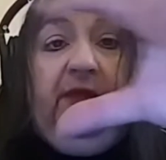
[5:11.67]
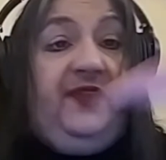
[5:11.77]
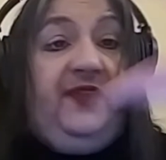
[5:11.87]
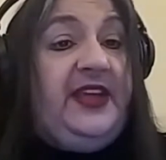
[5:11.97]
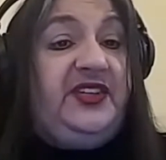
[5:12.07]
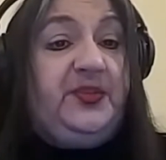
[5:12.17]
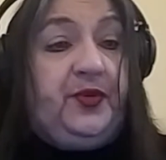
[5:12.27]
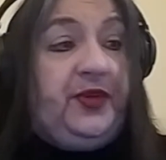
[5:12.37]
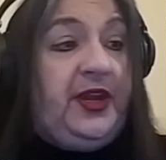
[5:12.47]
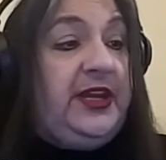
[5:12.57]
face
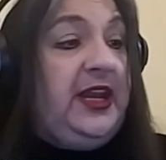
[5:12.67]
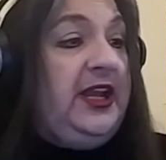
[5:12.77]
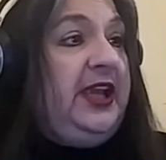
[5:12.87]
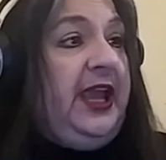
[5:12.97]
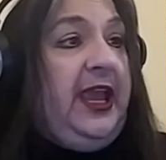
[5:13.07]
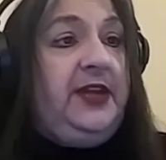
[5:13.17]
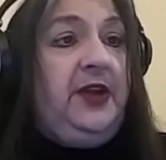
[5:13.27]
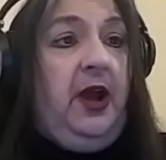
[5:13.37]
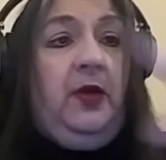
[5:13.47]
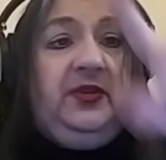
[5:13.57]
print,
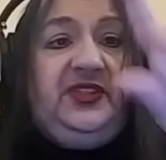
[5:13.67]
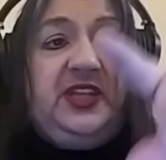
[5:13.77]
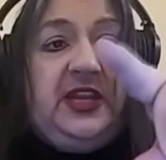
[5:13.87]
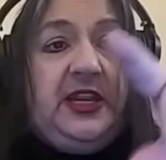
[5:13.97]
NOT.